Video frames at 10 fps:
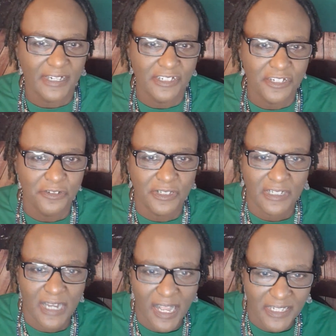you
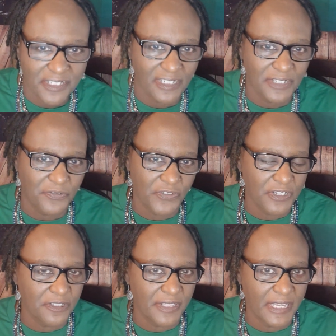constantly
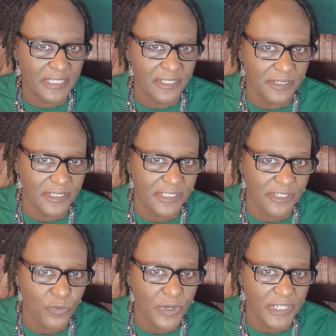feel that
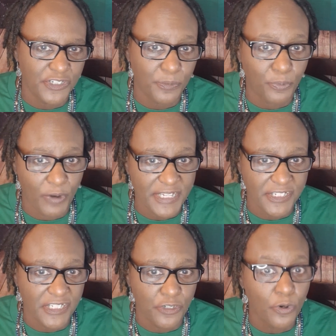someone is
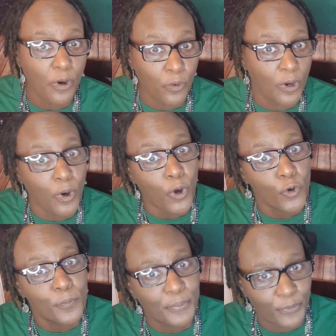suppressing you or
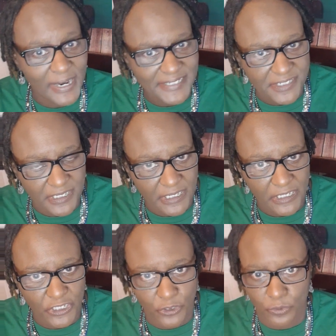
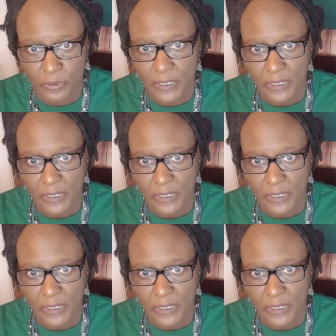oppressing you